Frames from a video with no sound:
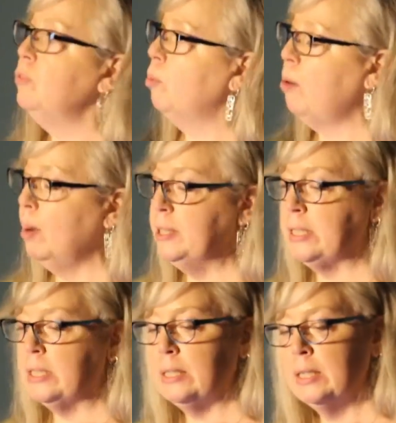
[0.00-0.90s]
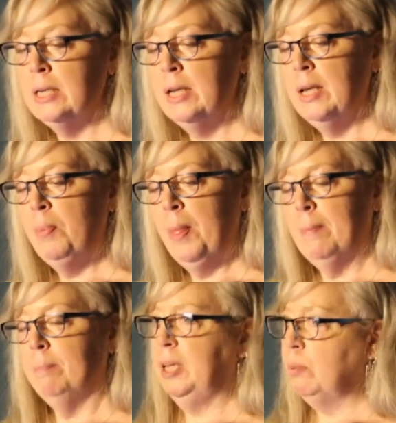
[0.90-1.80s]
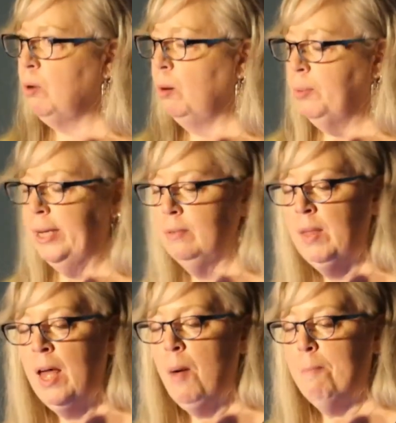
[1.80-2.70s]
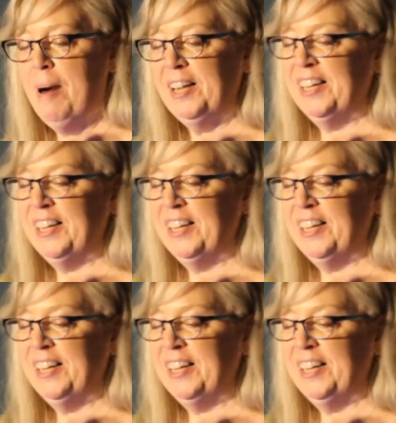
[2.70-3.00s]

no promises be appropriate. Molly